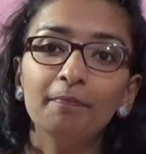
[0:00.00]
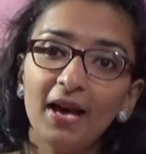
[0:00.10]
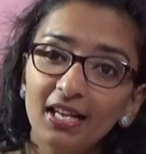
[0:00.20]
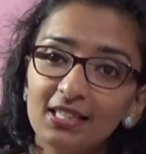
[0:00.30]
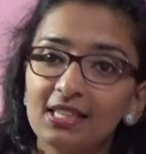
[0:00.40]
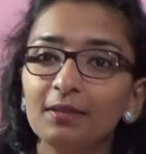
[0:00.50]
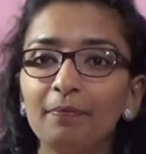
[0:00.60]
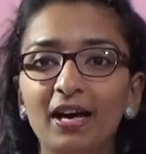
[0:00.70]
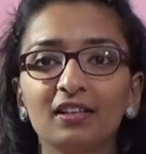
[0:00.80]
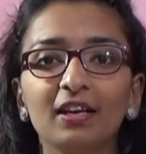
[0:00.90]

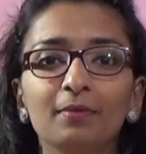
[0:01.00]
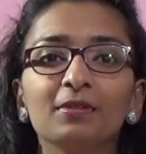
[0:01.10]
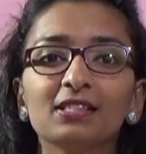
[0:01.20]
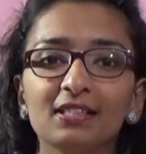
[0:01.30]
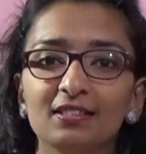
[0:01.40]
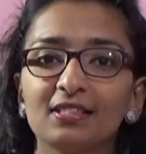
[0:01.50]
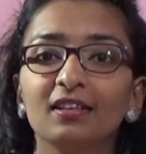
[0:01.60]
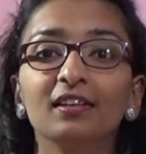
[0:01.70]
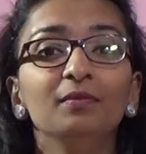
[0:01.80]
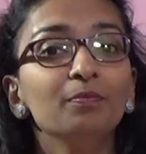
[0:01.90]
palisade parenchyma cells
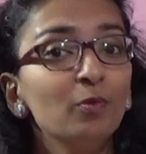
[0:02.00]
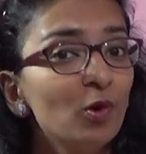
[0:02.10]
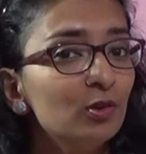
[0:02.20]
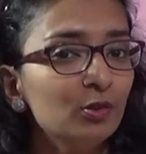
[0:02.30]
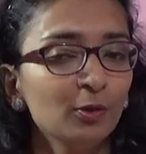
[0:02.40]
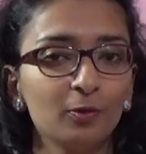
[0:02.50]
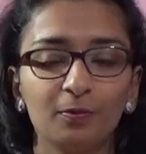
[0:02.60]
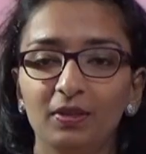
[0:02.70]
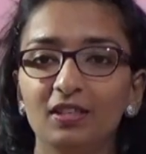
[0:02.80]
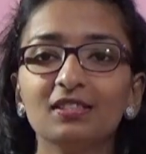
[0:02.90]
contain more
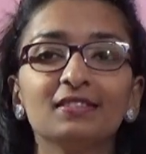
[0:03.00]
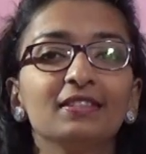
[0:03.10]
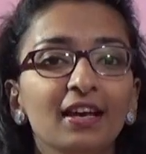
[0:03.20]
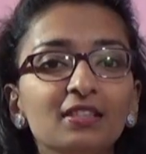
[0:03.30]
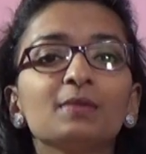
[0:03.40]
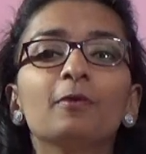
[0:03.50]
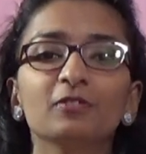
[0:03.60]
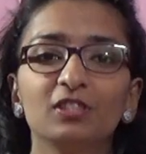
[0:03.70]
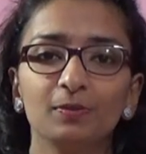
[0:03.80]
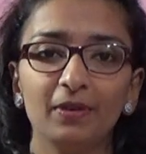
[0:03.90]
chloroplasts than
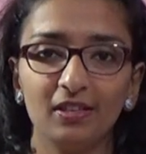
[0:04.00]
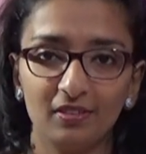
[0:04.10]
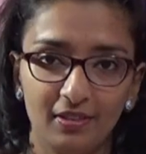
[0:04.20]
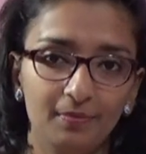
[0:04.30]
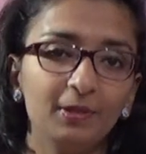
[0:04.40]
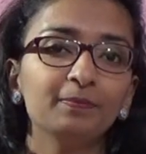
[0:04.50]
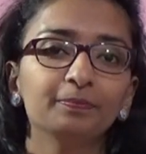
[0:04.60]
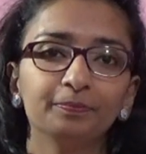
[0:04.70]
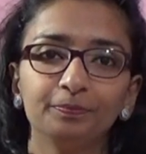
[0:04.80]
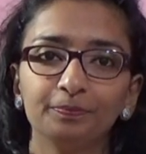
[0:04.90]
spongy parenchyma.
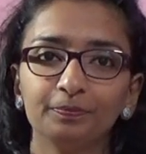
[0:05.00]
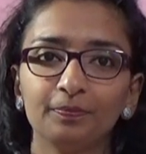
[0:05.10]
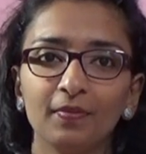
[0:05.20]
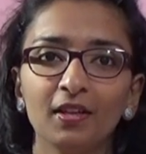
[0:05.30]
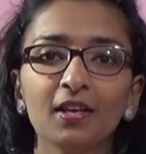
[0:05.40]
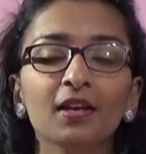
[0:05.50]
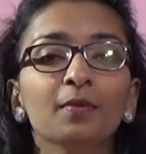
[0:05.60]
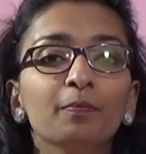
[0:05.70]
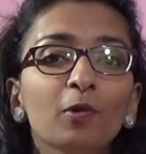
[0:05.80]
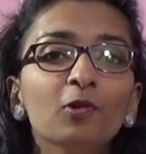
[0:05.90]

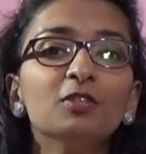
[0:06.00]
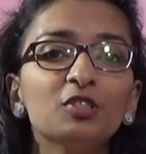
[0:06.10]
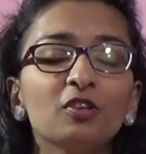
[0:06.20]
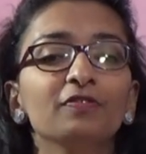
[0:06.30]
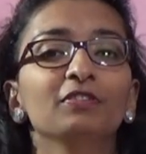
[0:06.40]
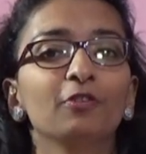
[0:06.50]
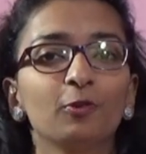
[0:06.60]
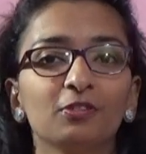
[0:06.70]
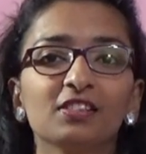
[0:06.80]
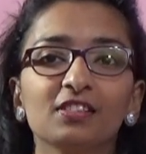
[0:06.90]
Most of the
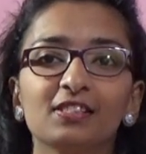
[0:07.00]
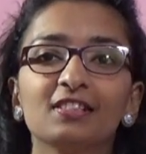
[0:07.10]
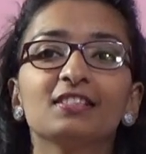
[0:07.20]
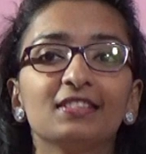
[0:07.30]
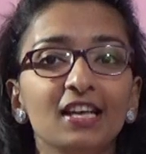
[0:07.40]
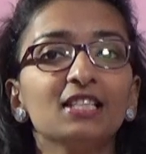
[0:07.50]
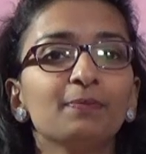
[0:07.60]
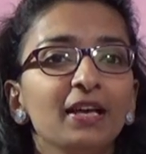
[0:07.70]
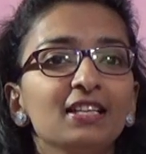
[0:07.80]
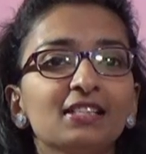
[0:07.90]
photosynthesis takes
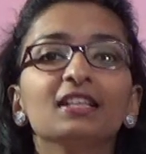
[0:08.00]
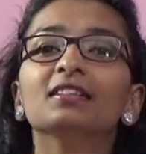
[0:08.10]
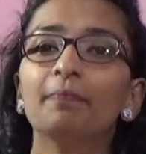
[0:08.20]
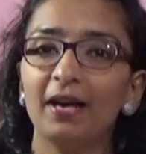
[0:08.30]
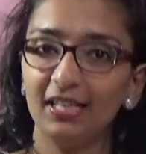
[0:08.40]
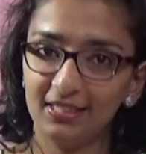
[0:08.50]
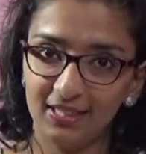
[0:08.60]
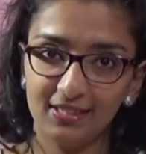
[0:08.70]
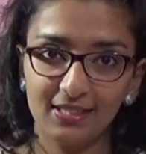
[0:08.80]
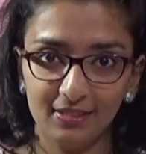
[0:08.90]
place in the
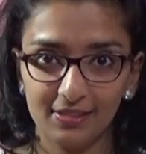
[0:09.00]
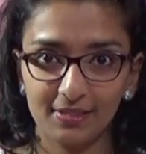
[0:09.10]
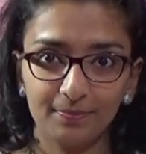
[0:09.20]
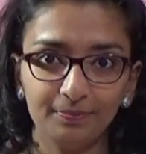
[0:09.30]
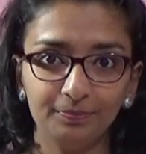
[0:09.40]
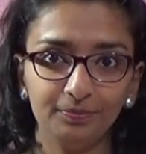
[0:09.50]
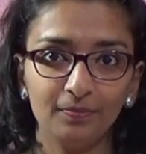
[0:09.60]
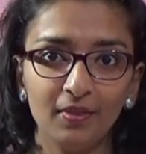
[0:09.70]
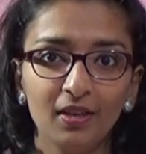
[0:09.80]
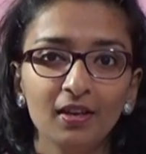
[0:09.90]
palisade cells.
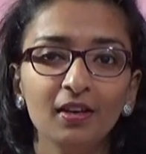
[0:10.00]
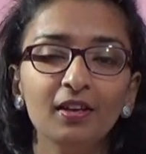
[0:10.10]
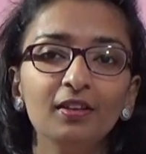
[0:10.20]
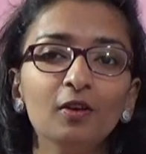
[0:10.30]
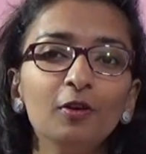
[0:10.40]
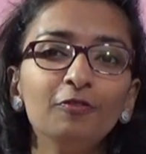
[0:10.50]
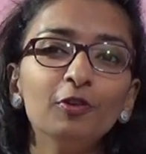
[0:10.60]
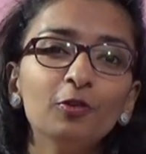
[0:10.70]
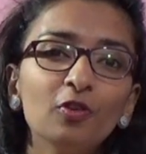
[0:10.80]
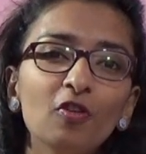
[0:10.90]
Now, if
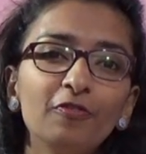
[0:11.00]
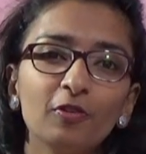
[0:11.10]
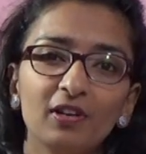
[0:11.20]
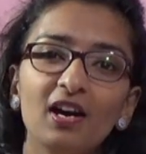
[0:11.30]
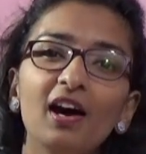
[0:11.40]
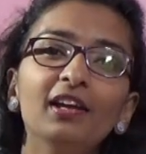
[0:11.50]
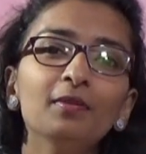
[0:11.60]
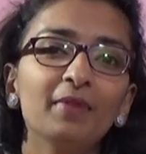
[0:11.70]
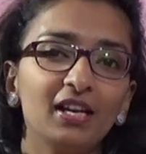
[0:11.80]
you go for a higher